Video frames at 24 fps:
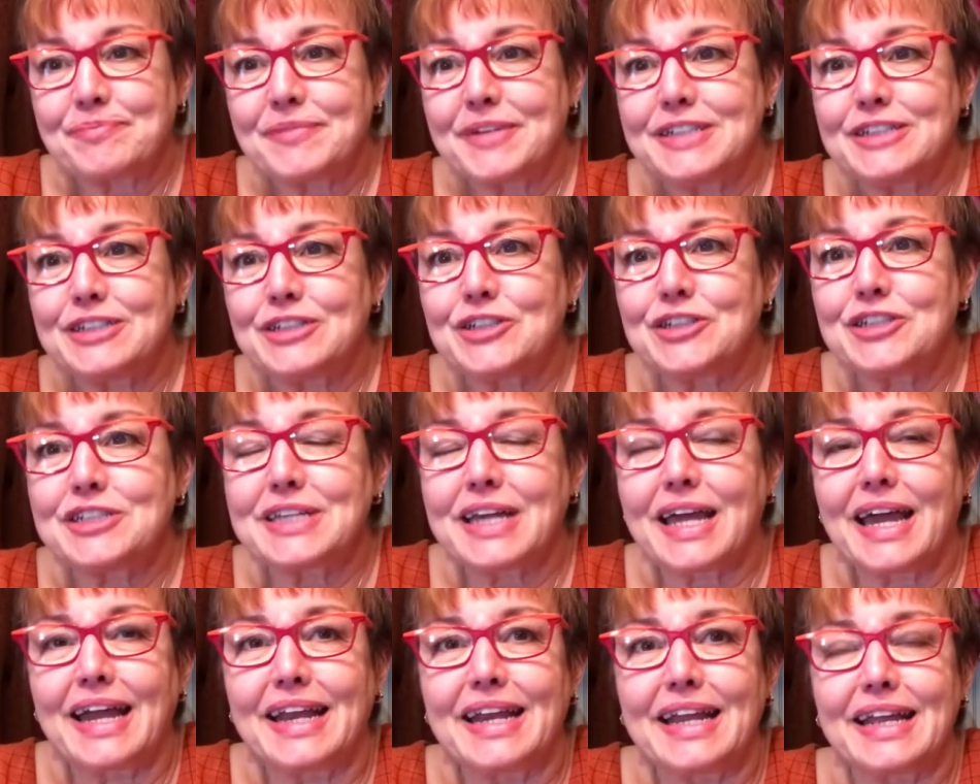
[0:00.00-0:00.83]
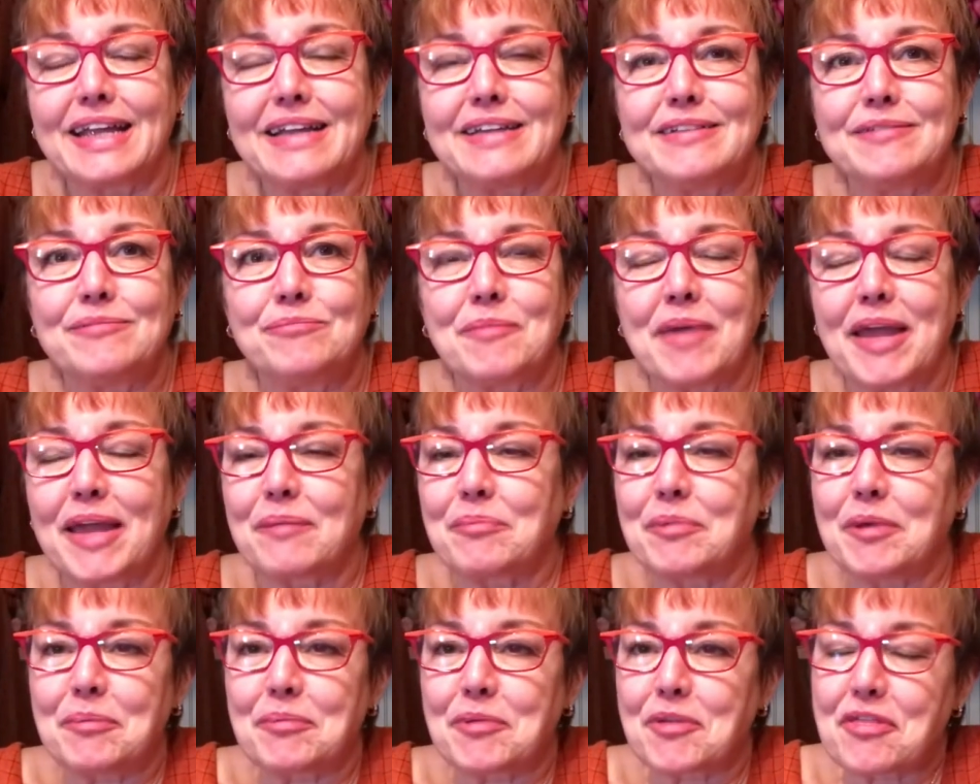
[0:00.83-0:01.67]
It's just to kind of make
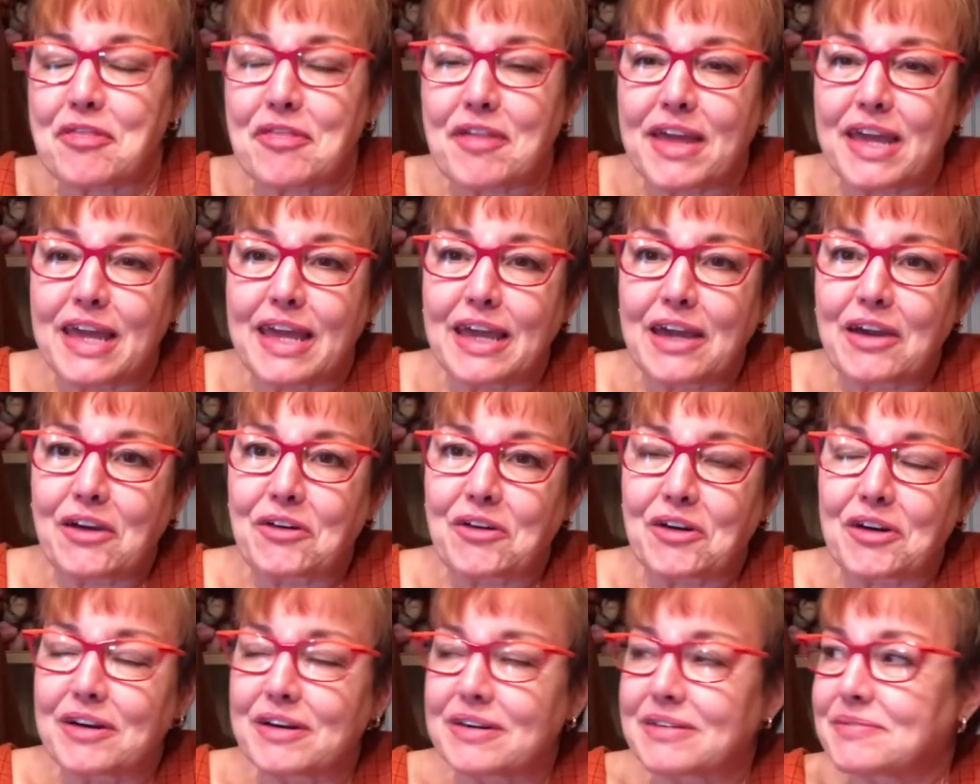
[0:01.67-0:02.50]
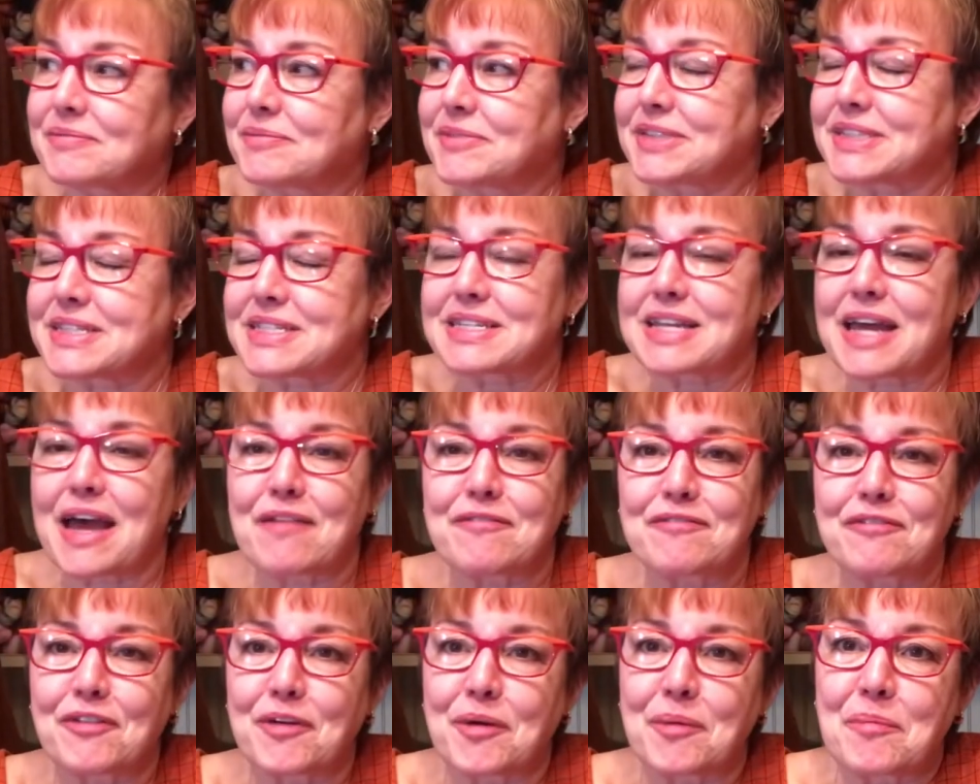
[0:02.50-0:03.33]
people think, or to
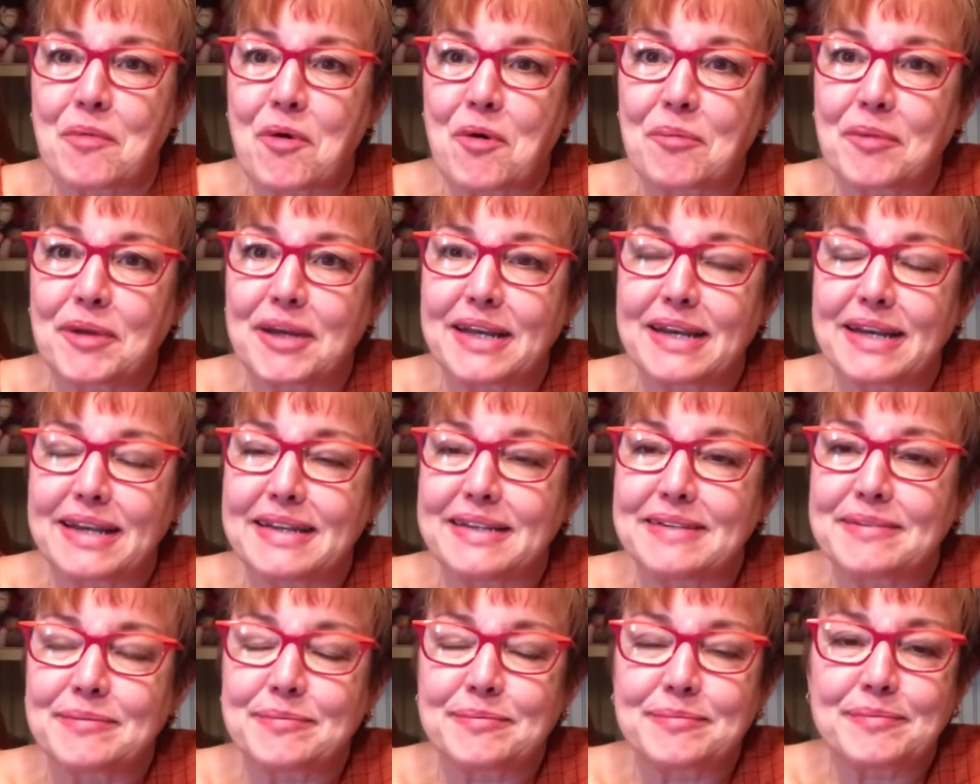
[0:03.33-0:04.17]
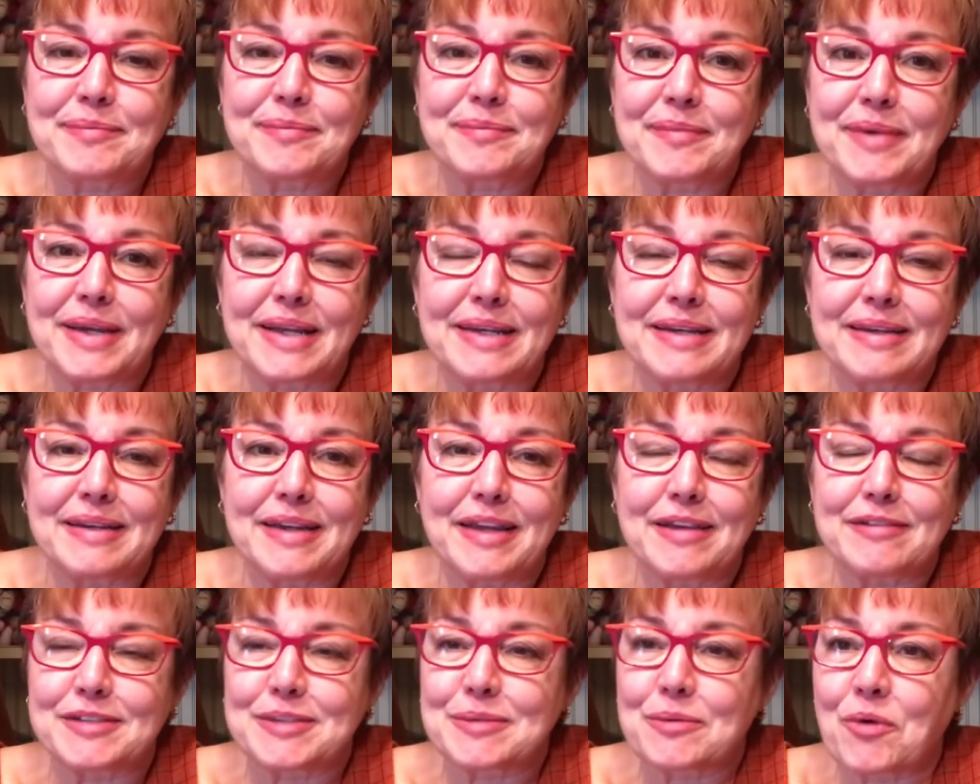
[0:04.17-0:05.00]
stop for a moment and
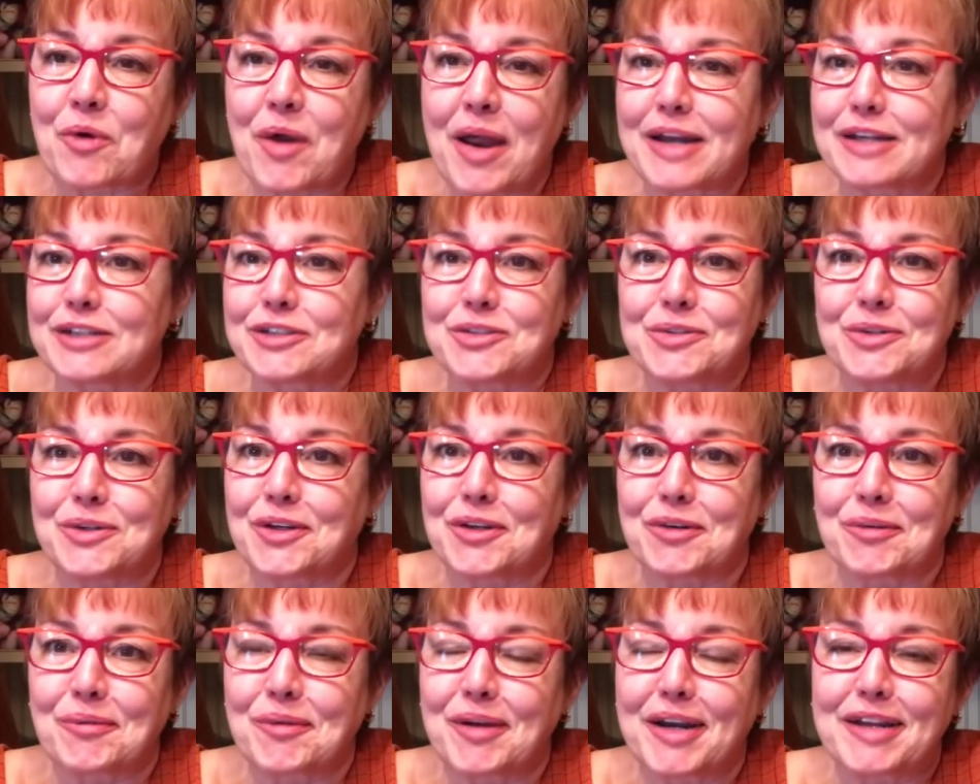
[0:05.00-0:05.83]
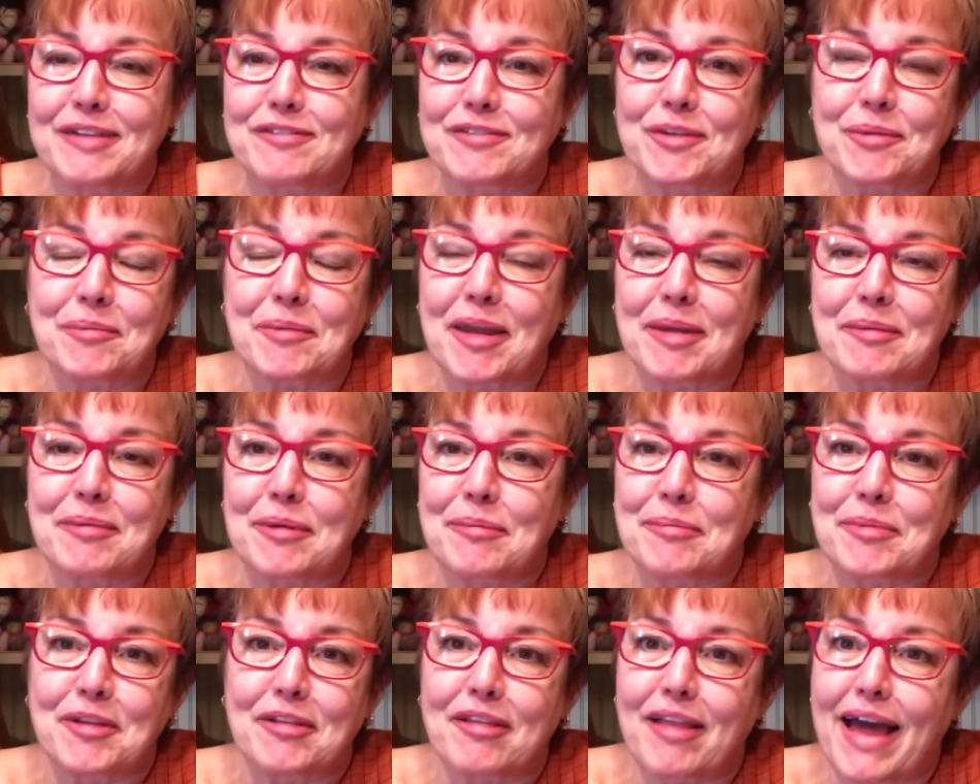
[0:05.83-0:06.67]
give some gratitude or whatever, make
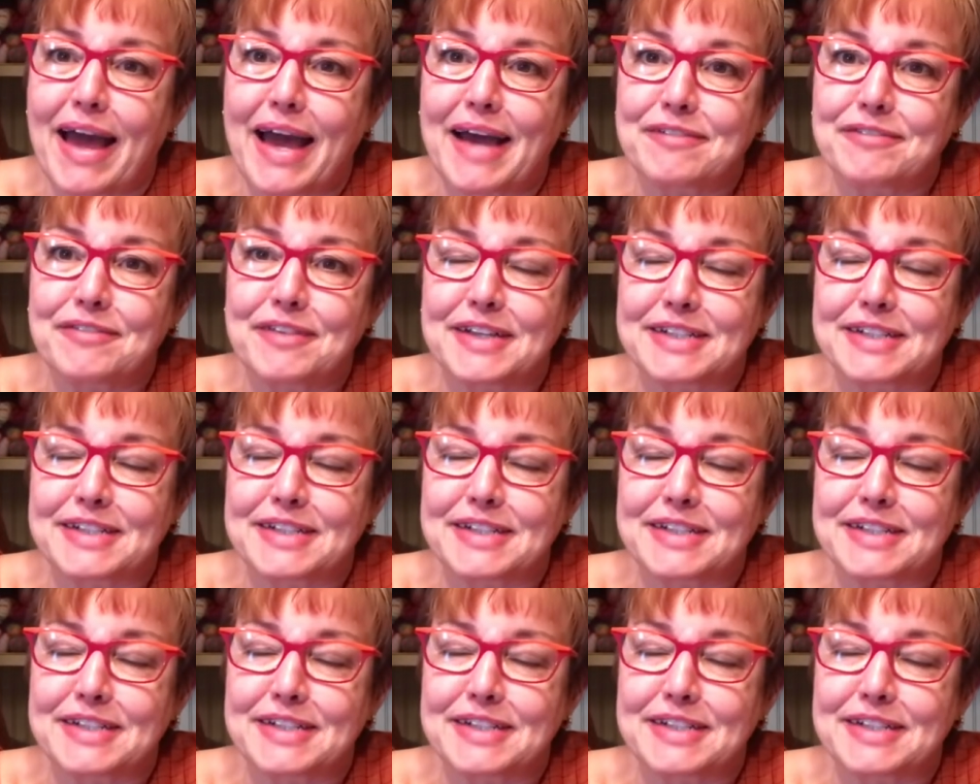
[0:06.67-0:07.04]
people laugh.